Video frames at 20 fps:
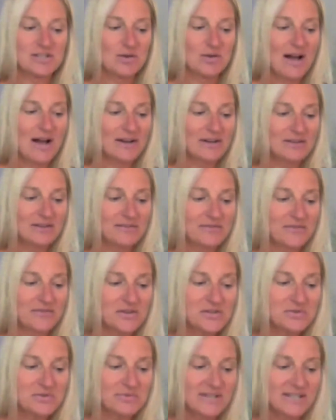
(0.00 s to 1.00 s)
So on her
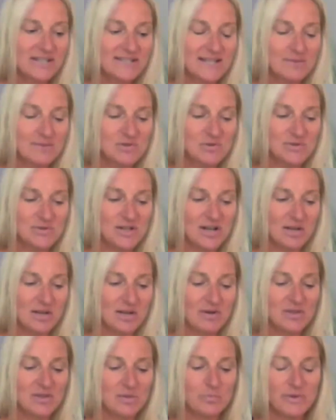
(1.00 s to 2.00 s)
first re-exam, she was talking
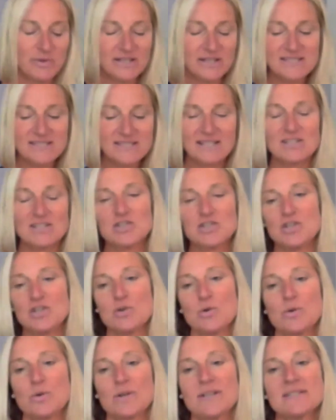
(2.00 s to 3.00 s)
about the biggest thing that she
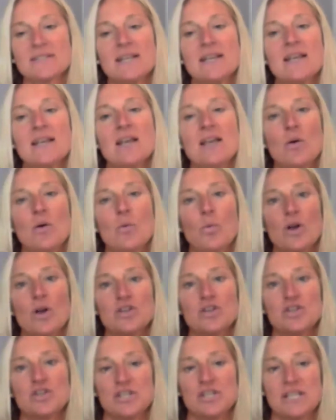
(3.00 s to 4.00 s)
noticed
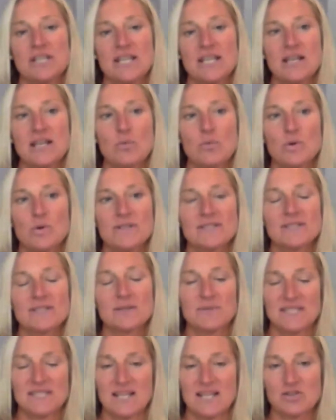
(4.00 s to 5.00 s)
was she was
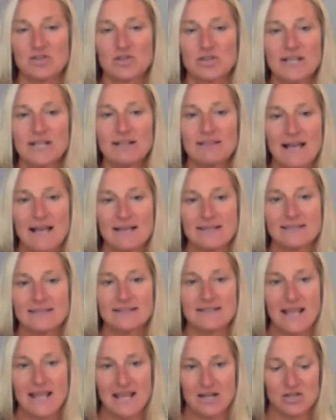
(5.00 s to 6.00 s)
substantially
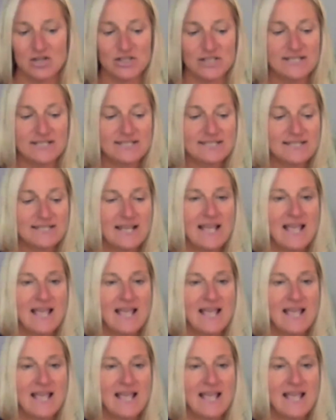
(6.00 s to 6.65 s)
less anxious.